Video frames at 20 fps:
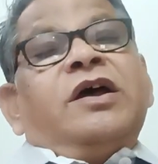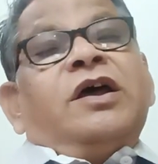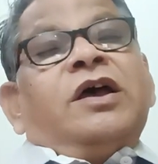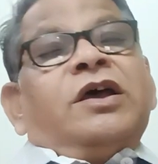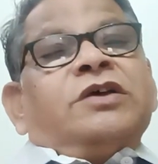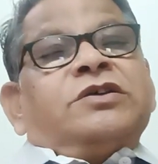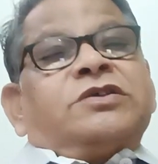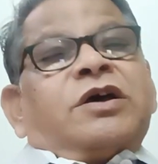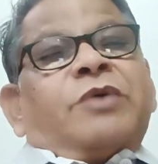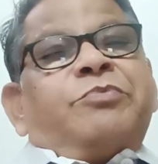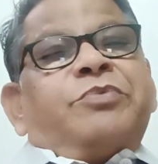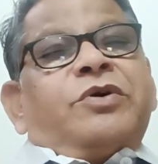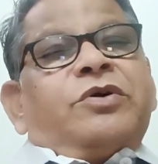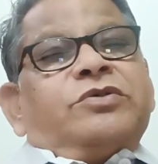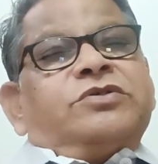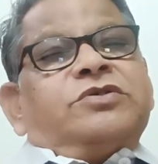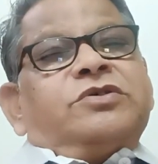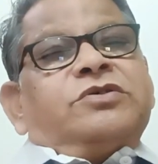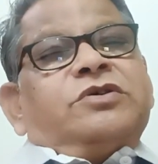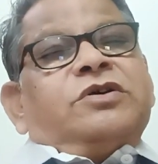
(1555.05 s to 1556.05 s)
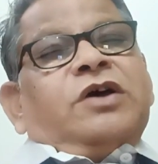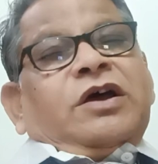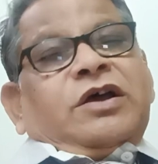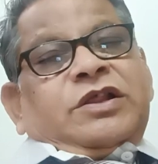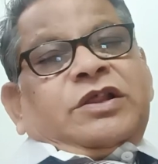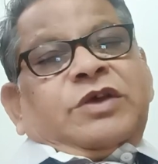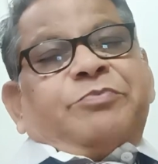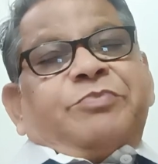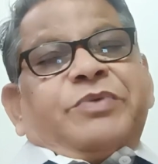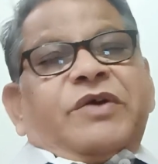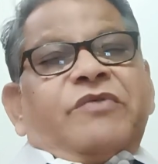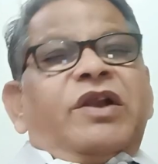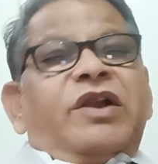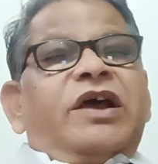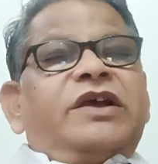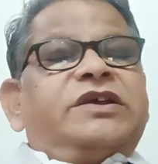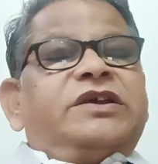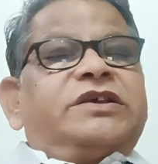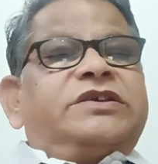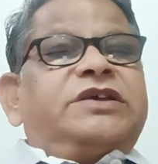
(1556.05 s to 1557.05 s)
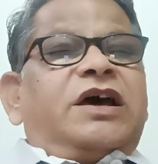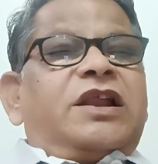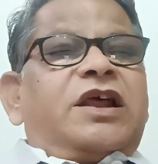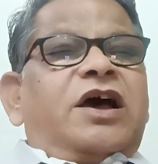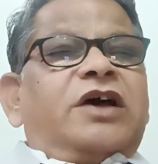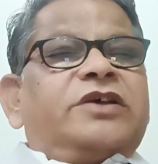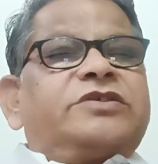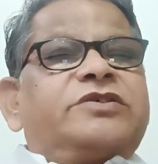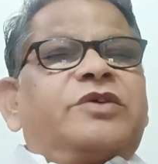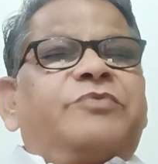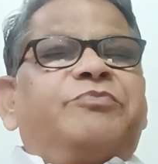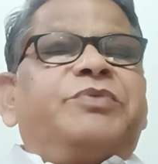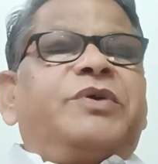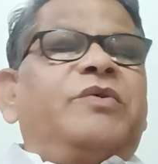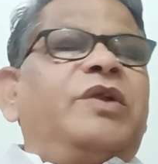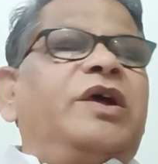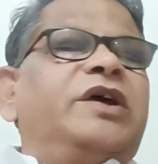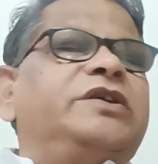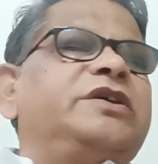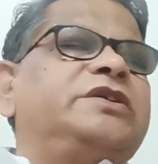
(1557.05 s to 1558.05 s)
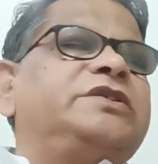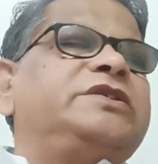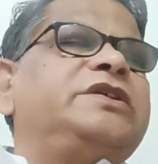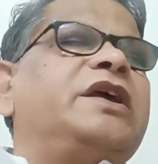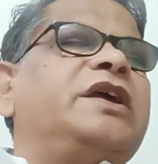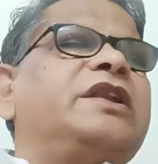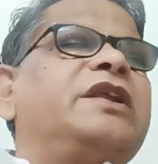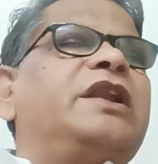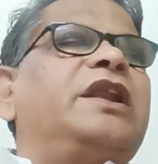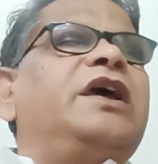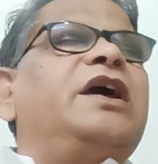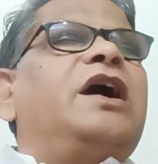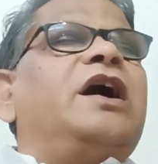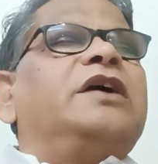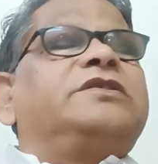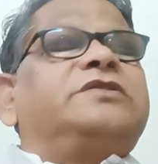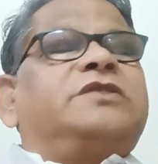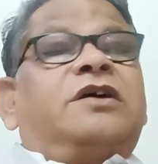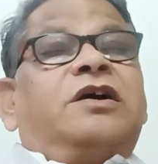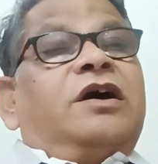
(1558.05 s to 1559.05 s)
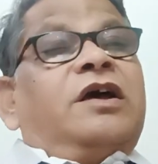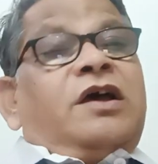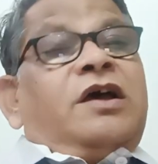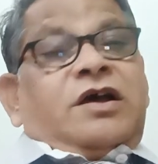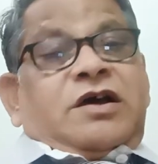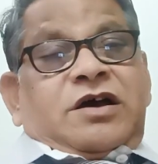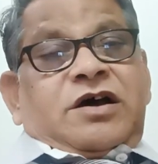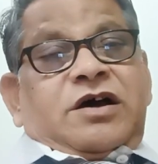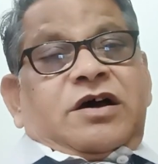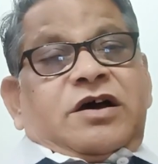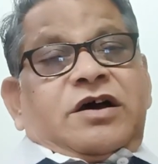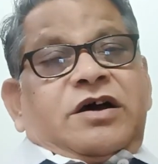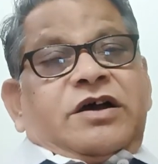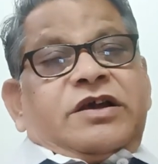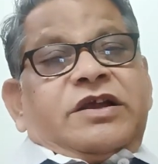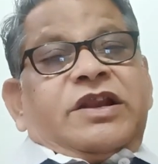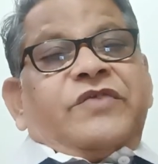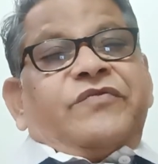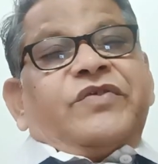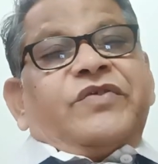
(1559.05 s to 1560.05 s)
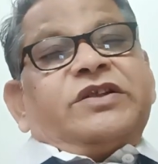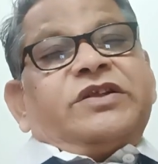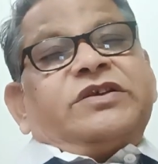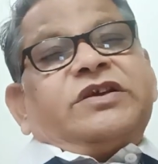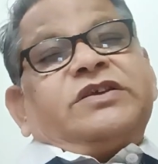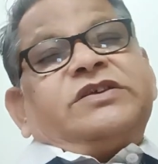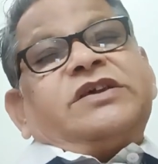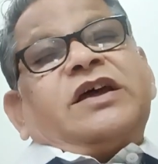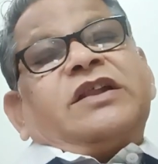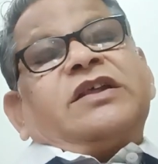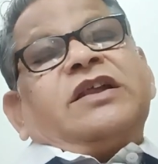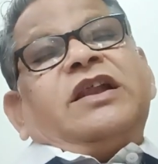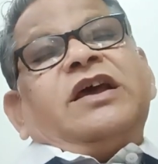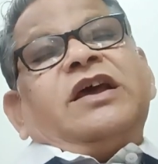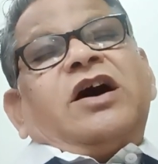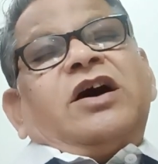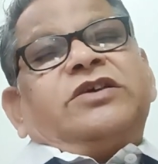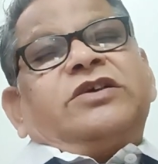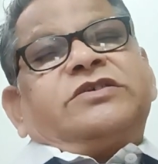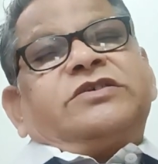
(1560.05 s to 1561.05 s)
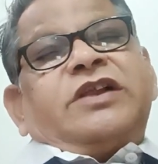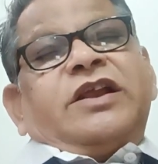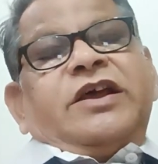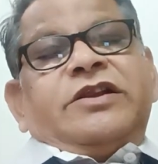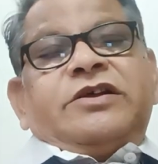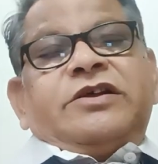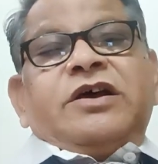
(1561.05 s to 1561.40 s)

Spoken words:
Suppose the privileges are asked. Privileges generally ask, defenses generally asked in